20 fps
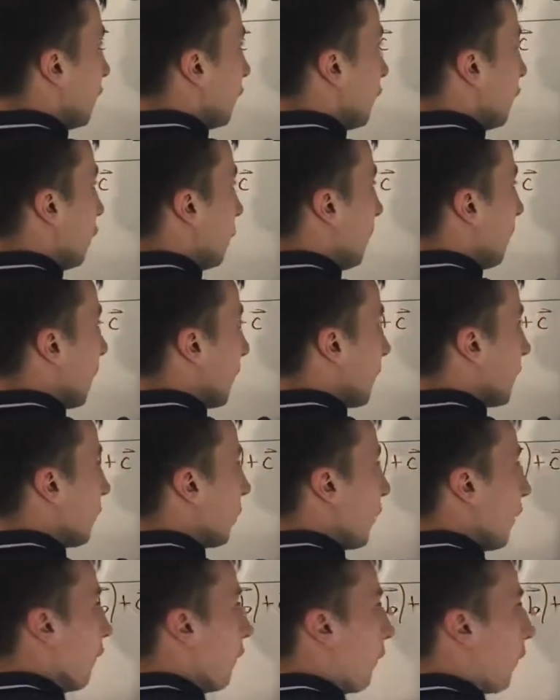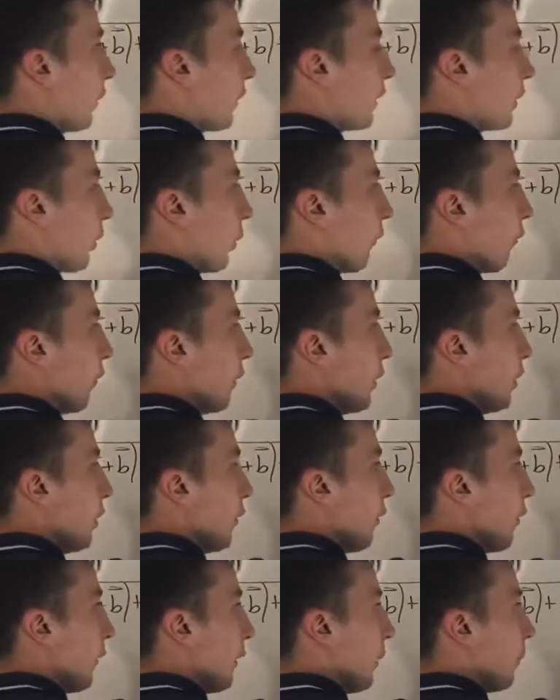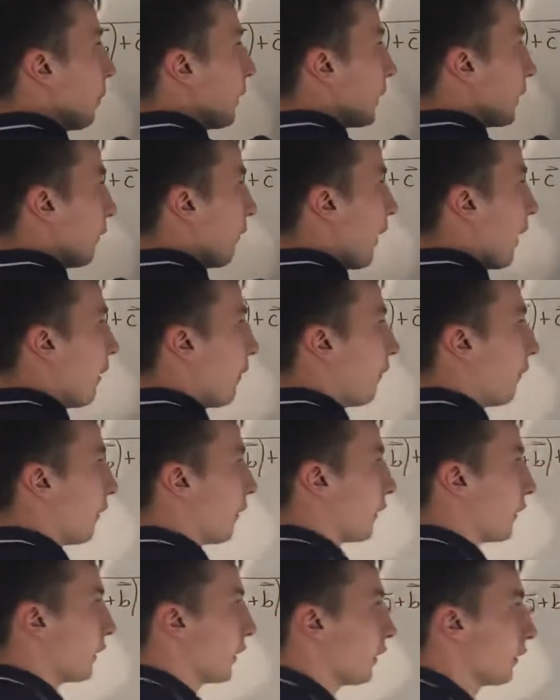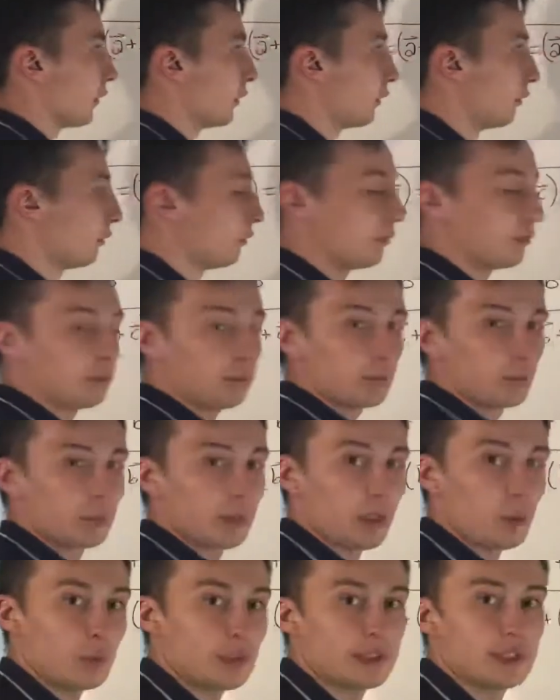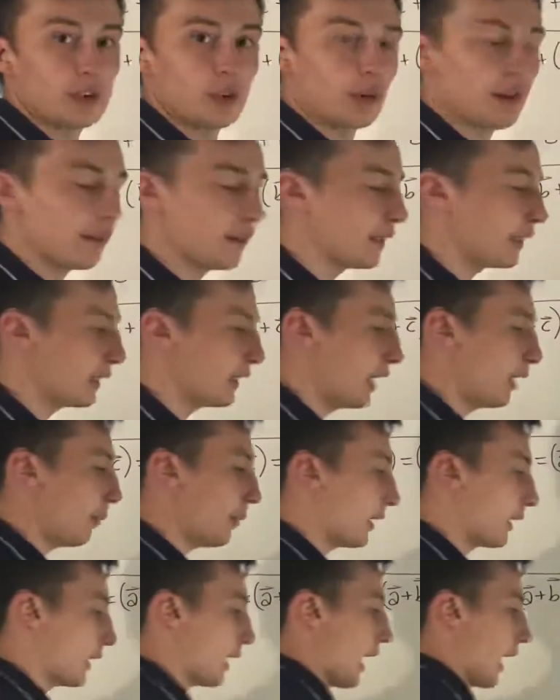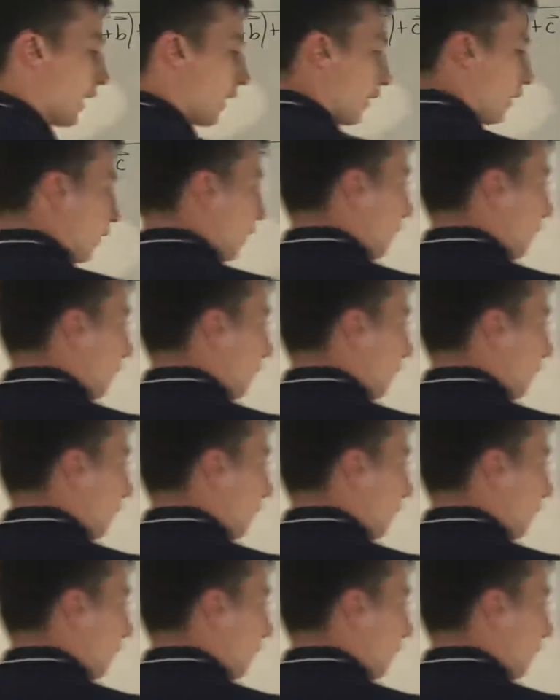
2 plus 3 first or if we do 3 plus 5 first. Okay, we still get the same exact